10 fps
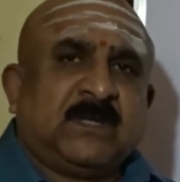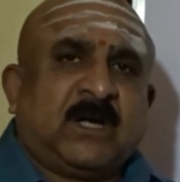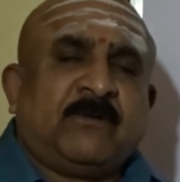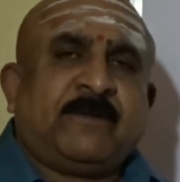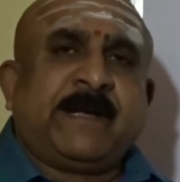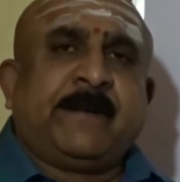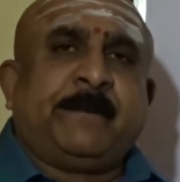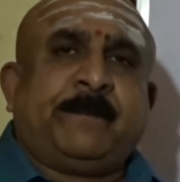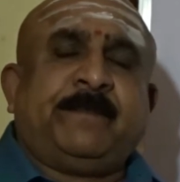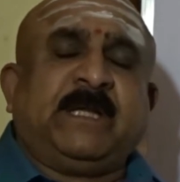How far
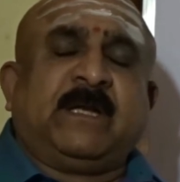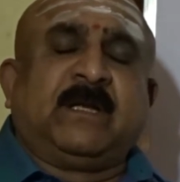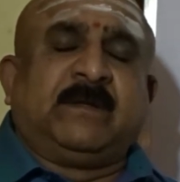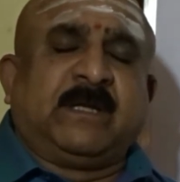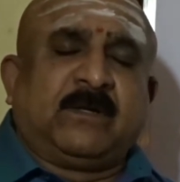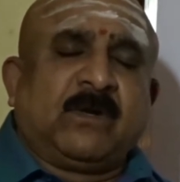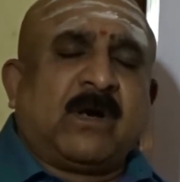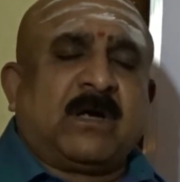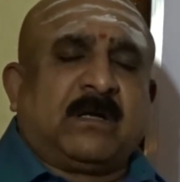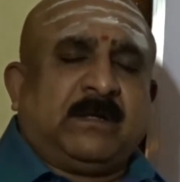a
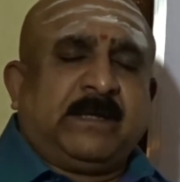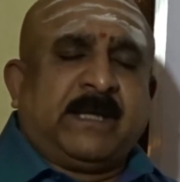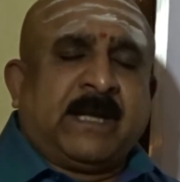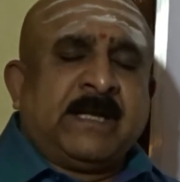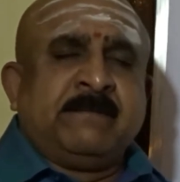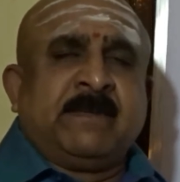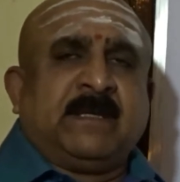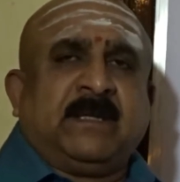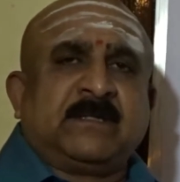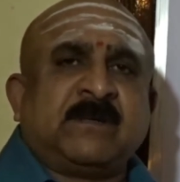dog, an
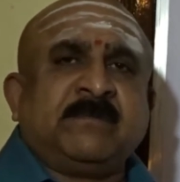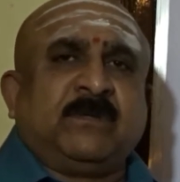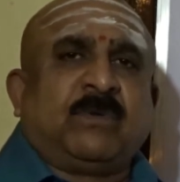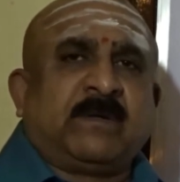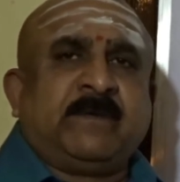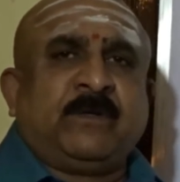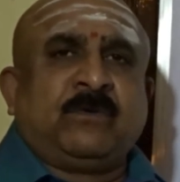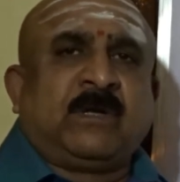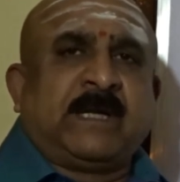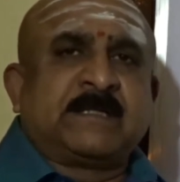animal, something, whatever you
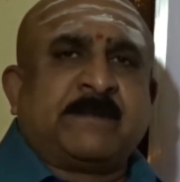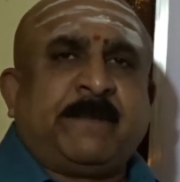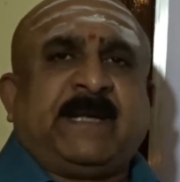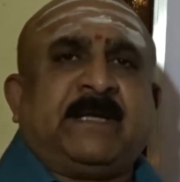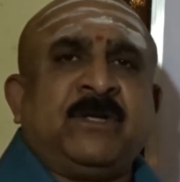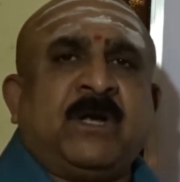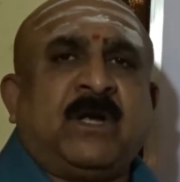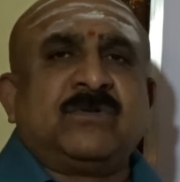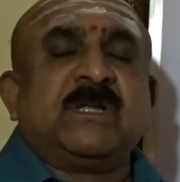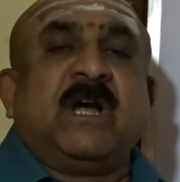got as a pet in your
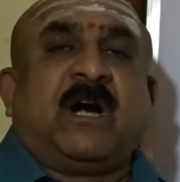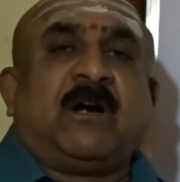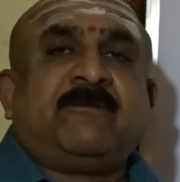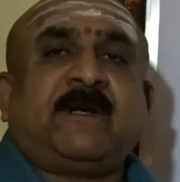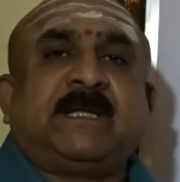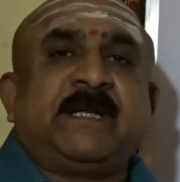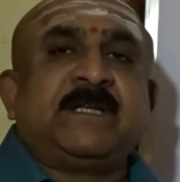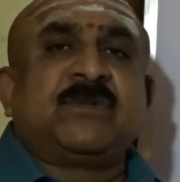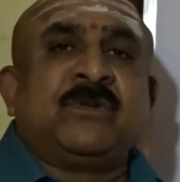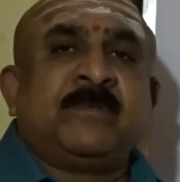house, how far that is
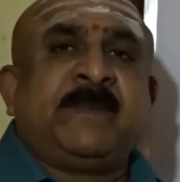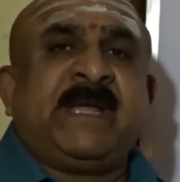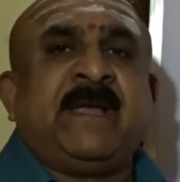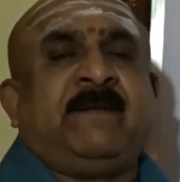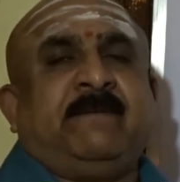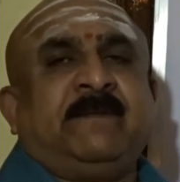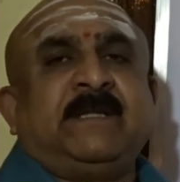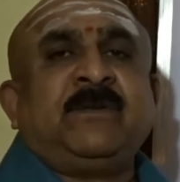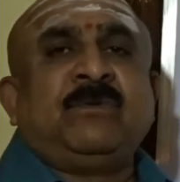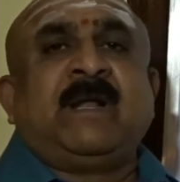going to behave,
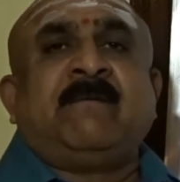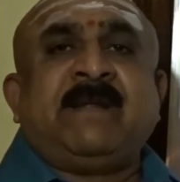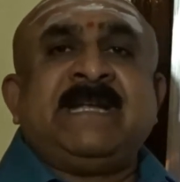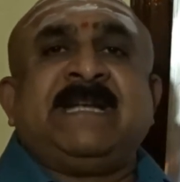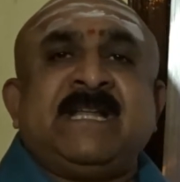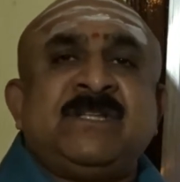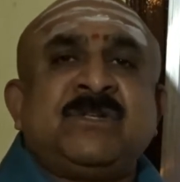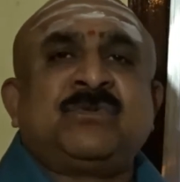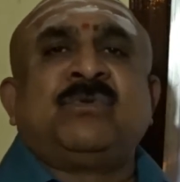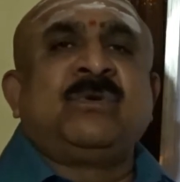whether you will have any danger
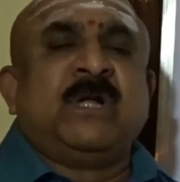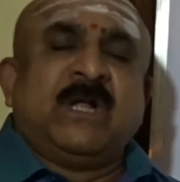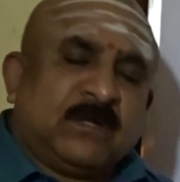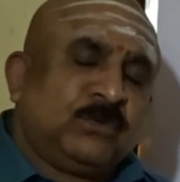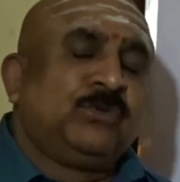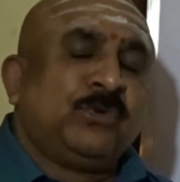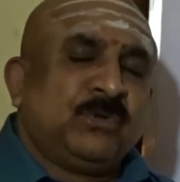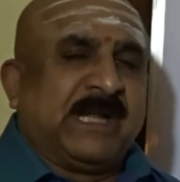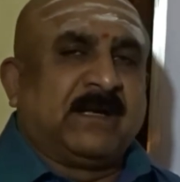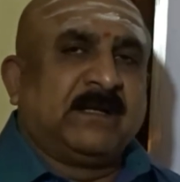through
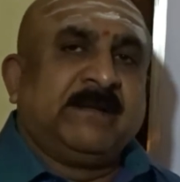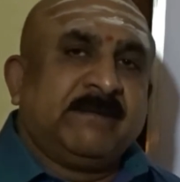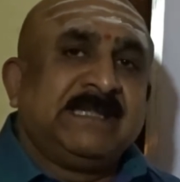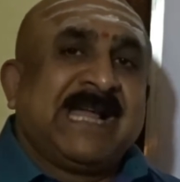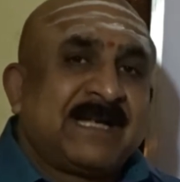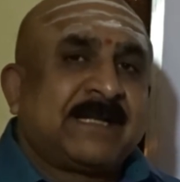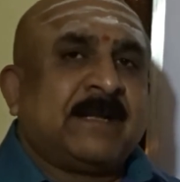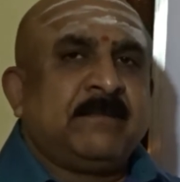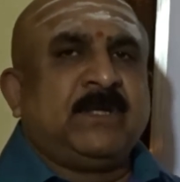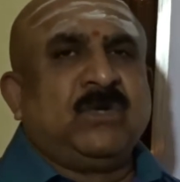that. Even that
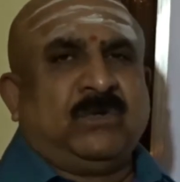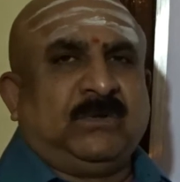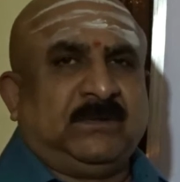can be known.